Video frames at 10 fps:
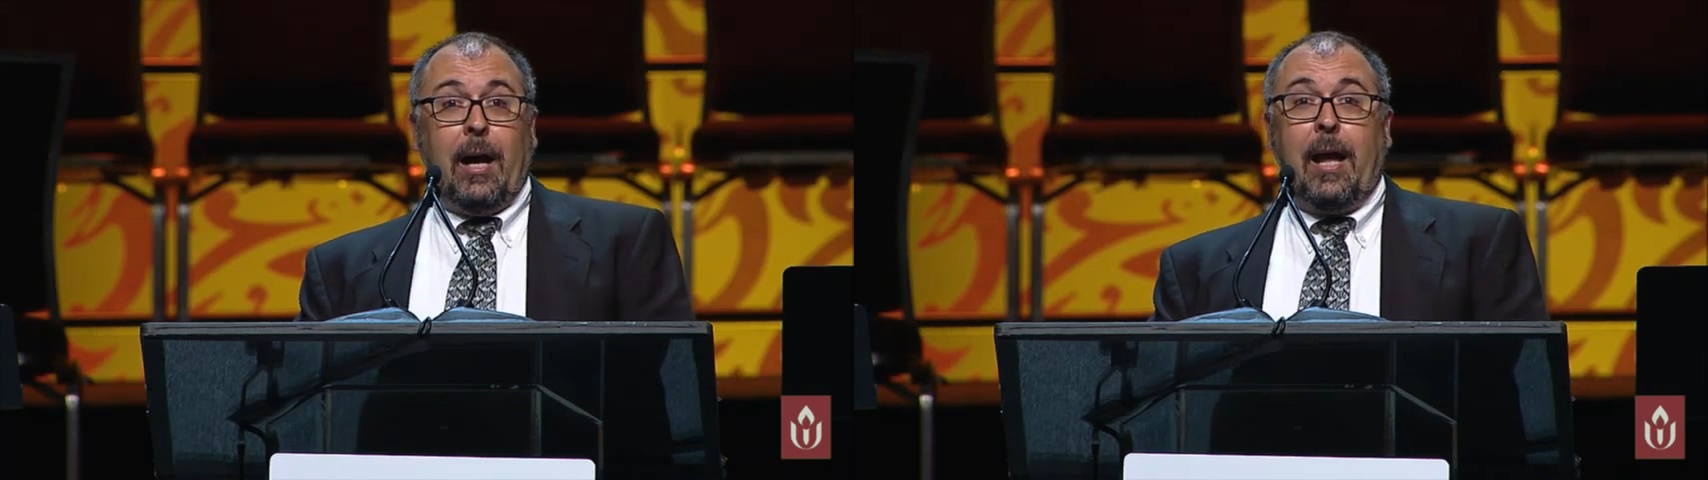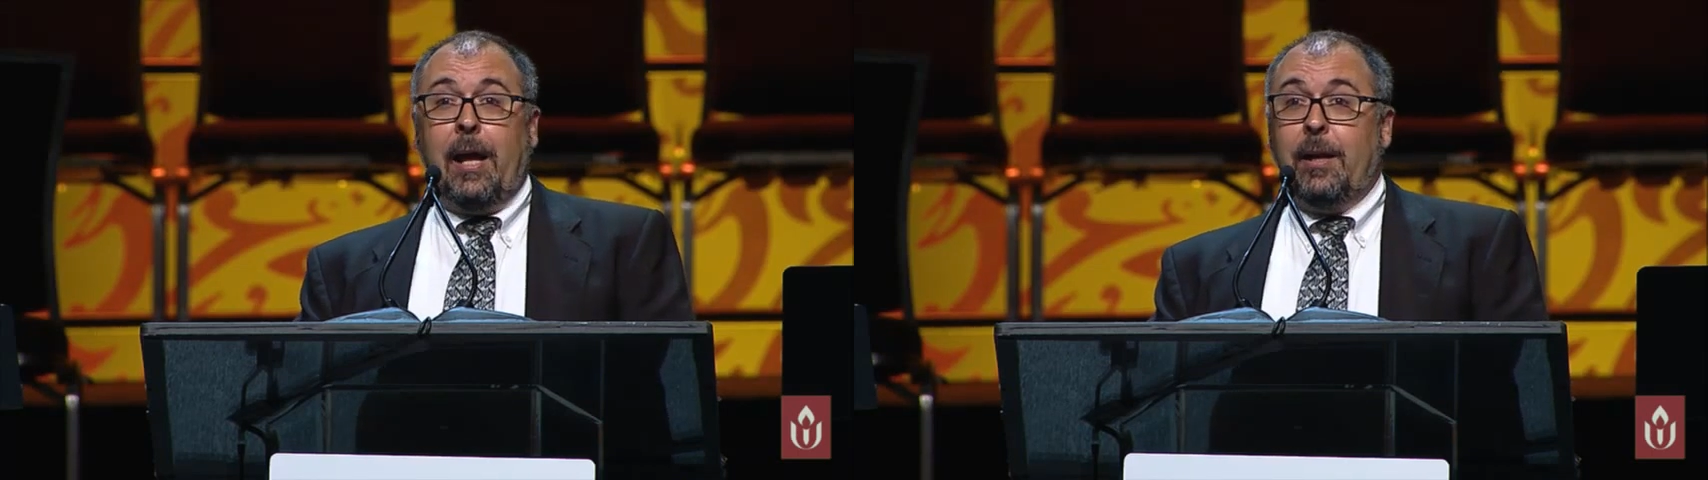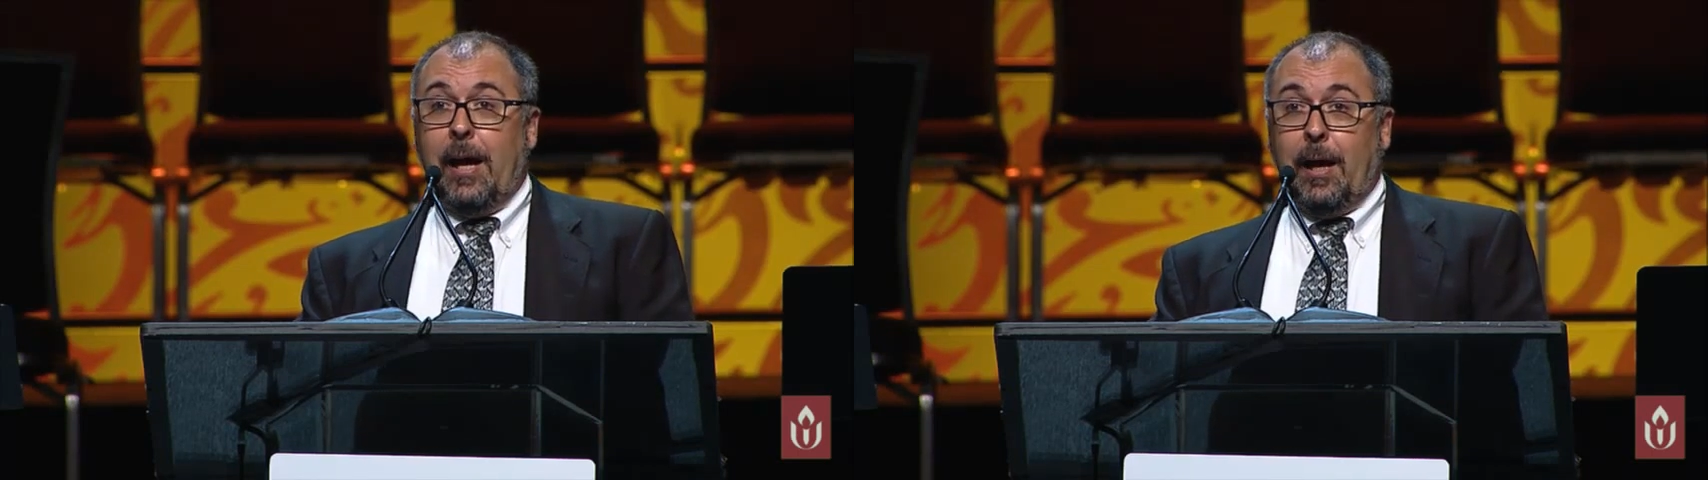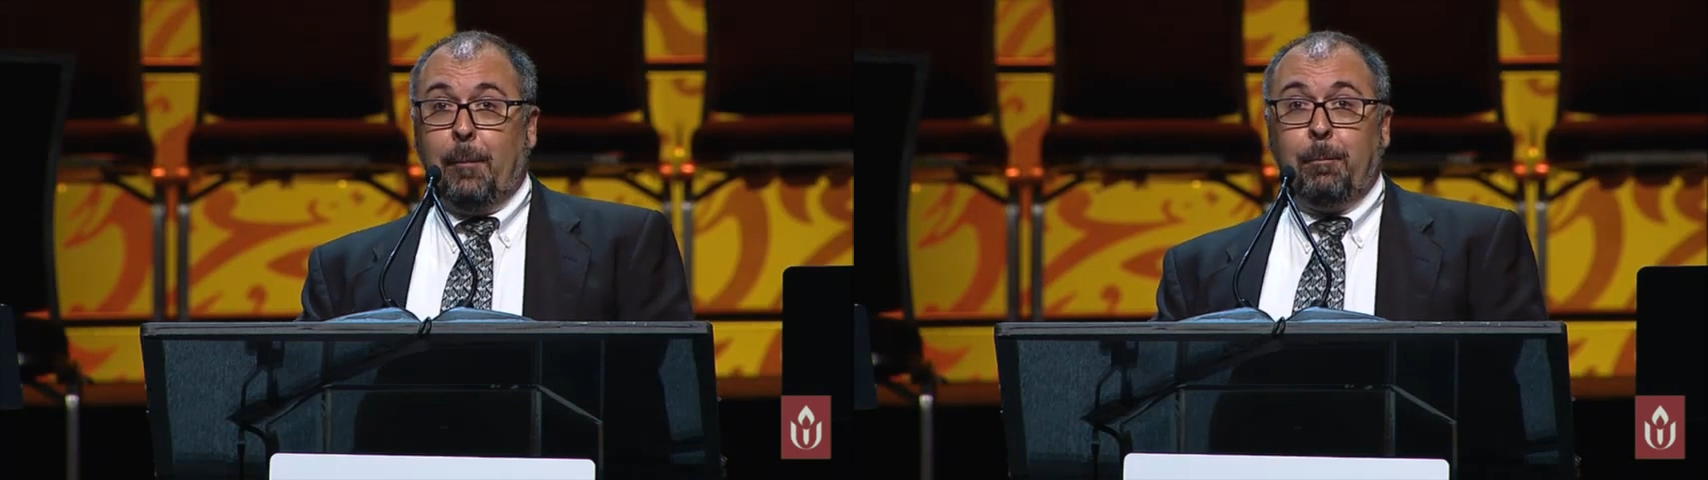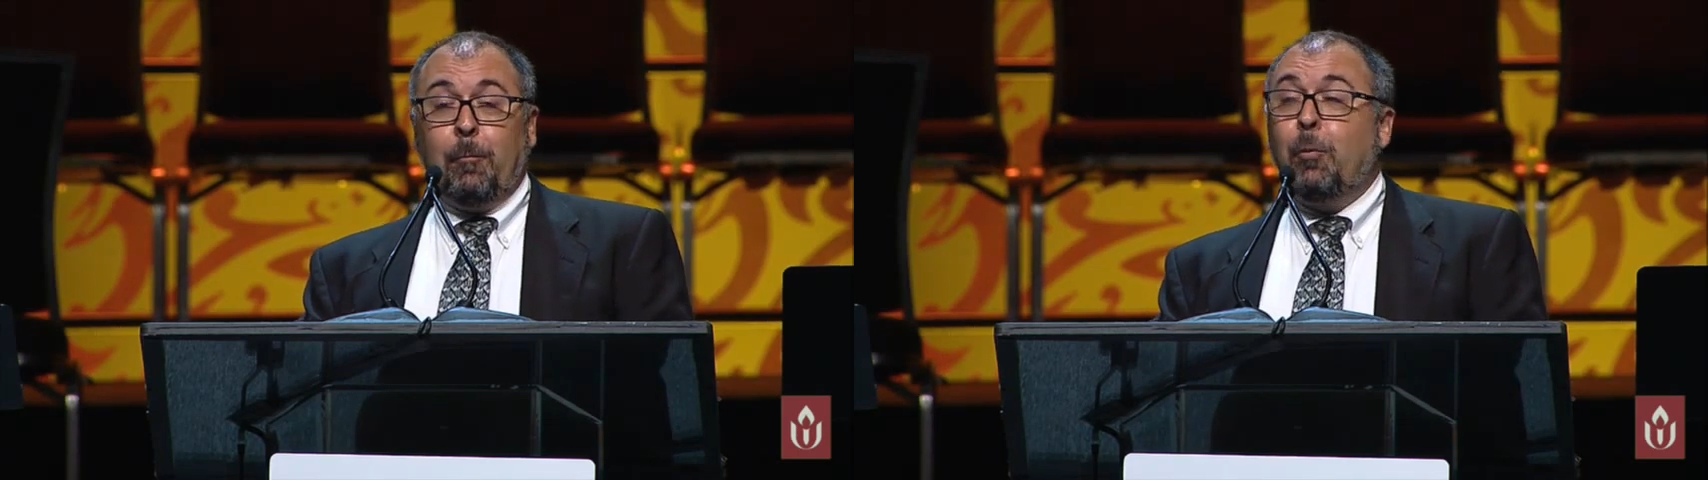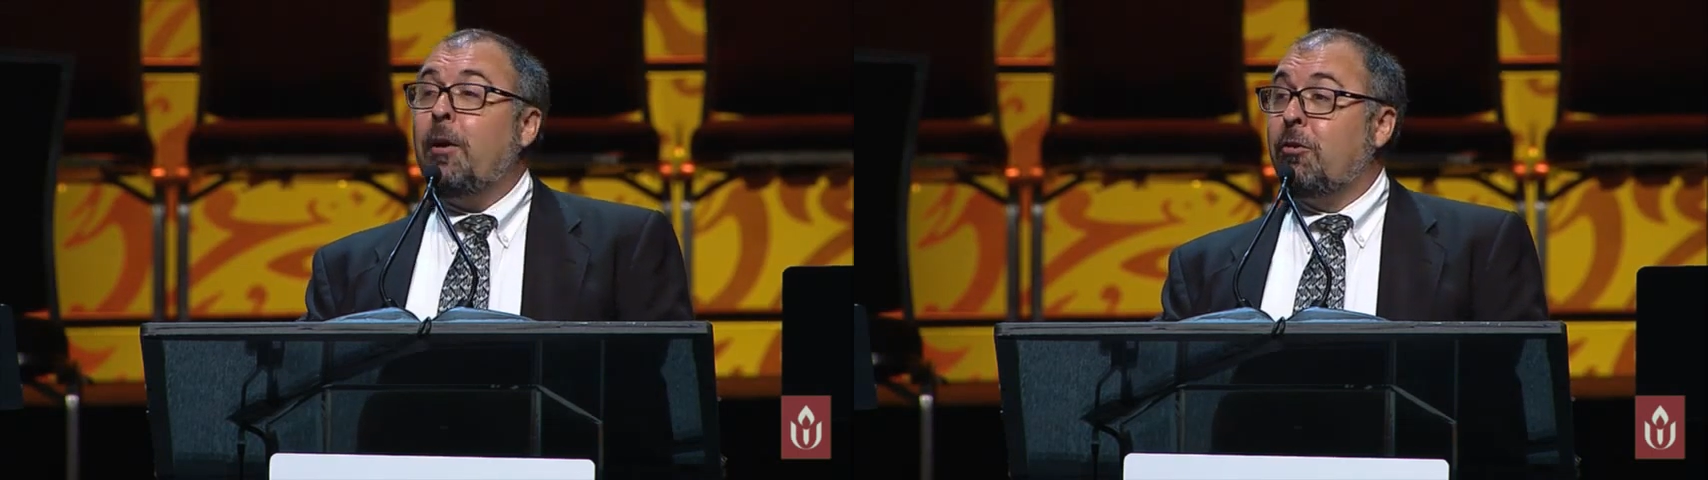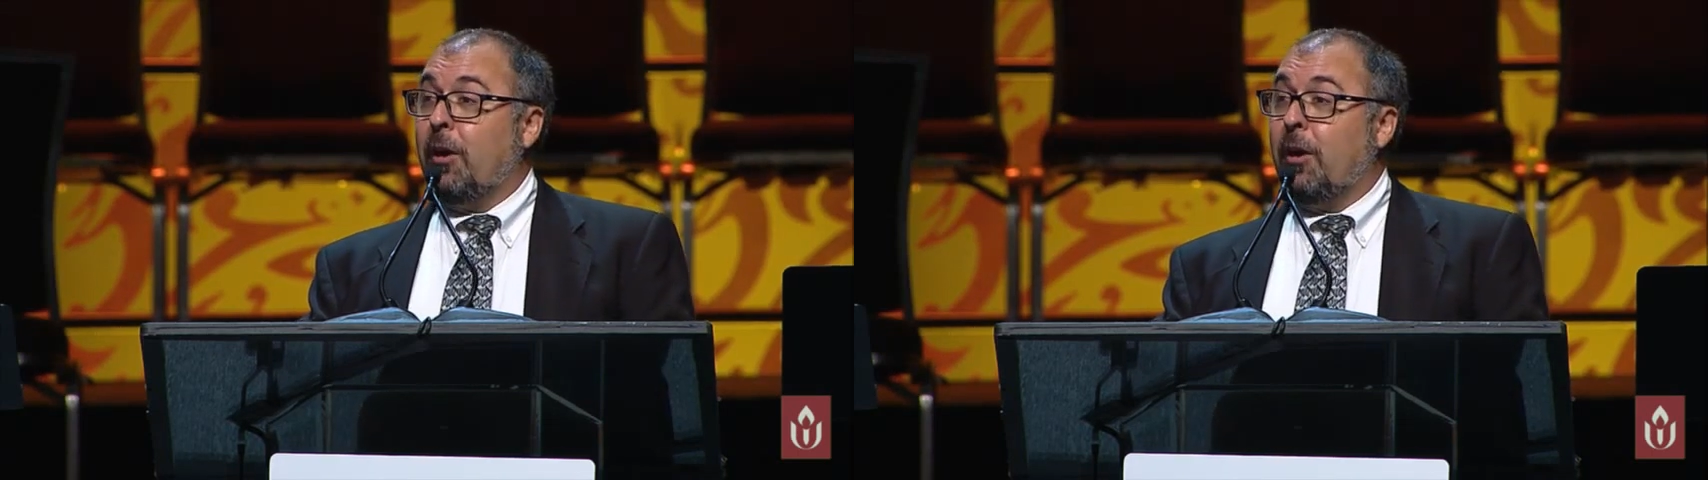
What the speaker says: in British